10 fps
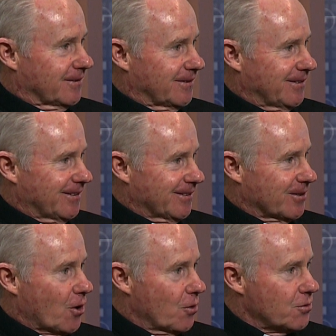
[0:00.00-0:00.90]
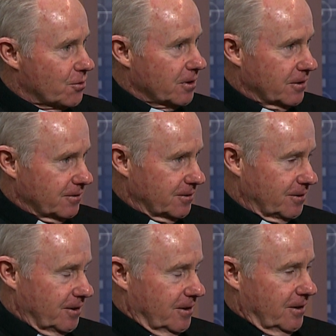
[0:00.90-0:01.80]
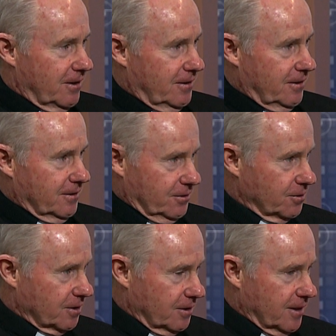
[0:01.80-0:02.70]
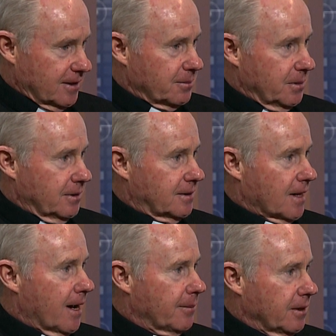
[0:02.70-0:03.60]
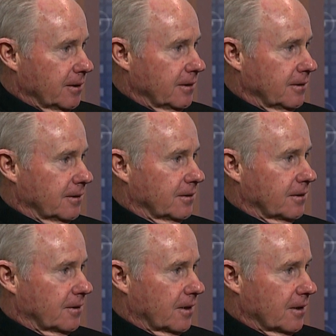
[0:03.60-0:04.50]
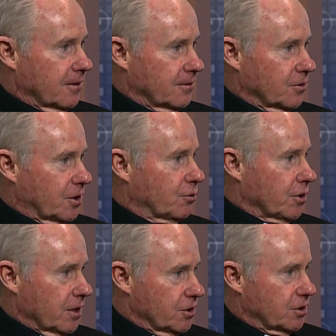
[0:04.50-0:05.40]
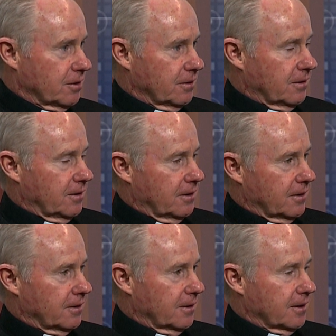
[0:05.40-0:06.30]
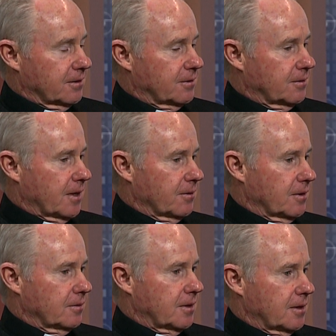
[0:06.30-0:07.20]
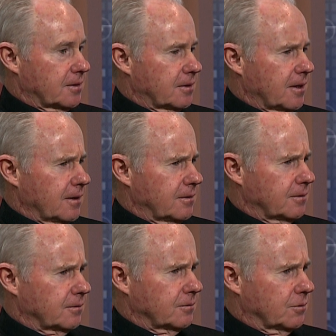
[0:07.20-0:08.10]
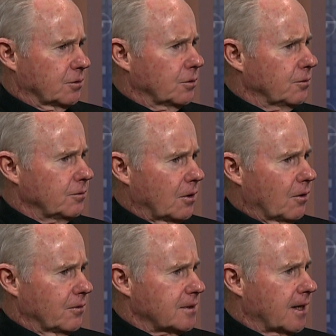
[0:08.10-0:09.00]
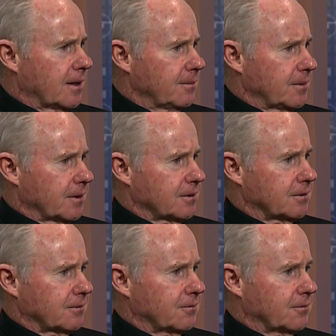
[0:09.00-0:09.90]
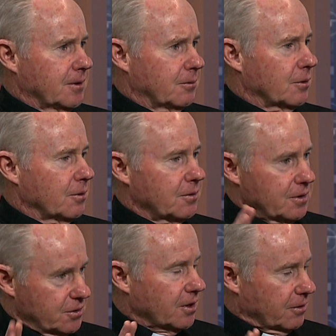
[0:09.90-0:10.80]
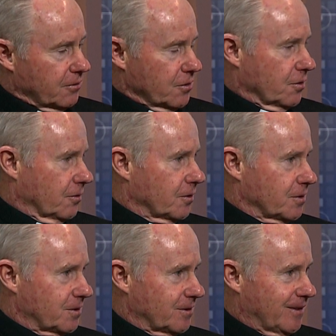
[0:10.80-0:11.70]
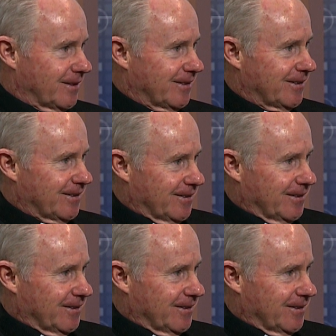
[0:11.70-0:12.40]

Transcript: right you know co-creators as you said not to be dominating uh, creation and that's that that that grew over time because of we were the center of the universe and